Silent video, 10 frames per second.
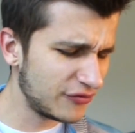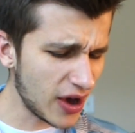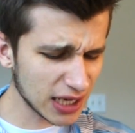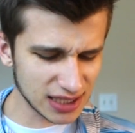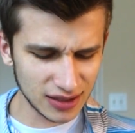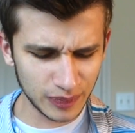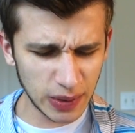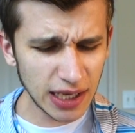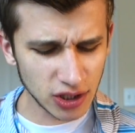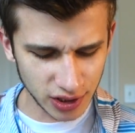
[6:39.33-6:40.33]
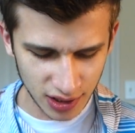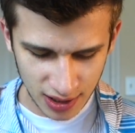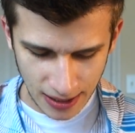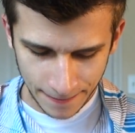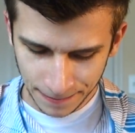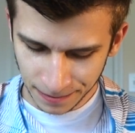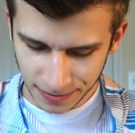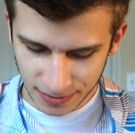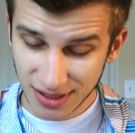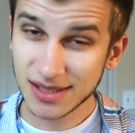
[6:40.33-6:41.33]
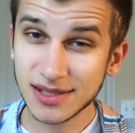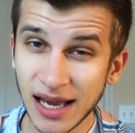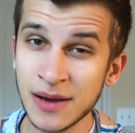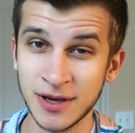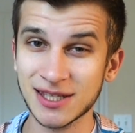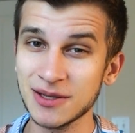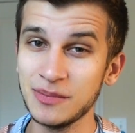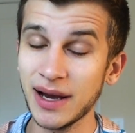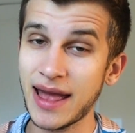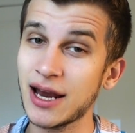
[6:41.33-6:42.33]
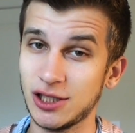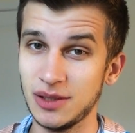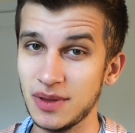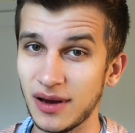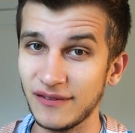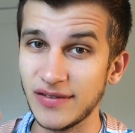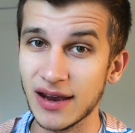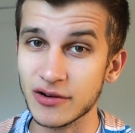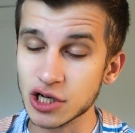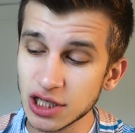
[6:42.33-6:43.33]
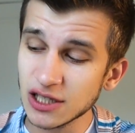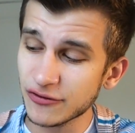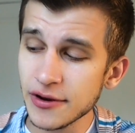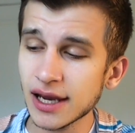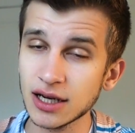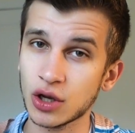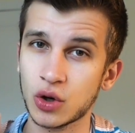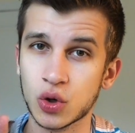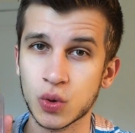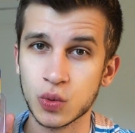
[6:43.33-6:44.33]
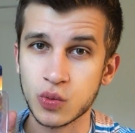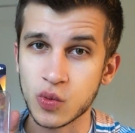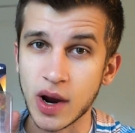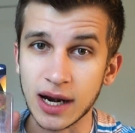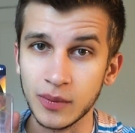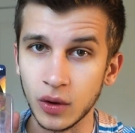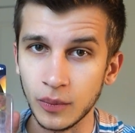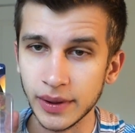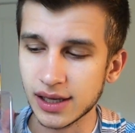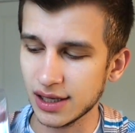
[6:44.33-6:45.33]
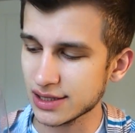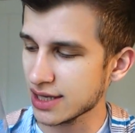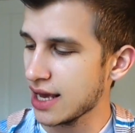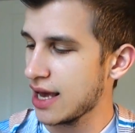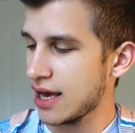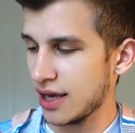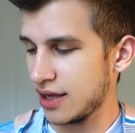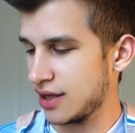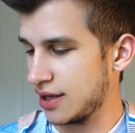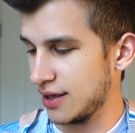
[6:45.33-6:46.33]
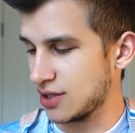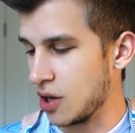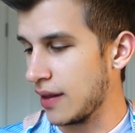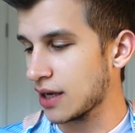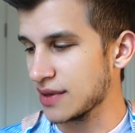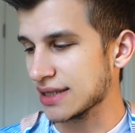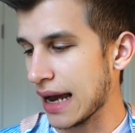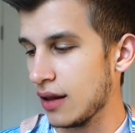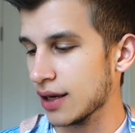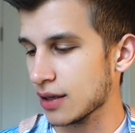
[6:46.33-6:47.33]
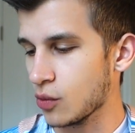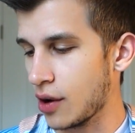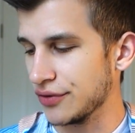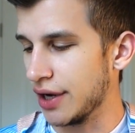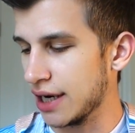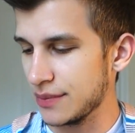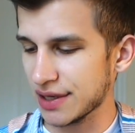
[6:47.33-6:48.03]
Fox Peach Samus might actually be my favorite. She's freaking incredible because... it's all like metallic and well done.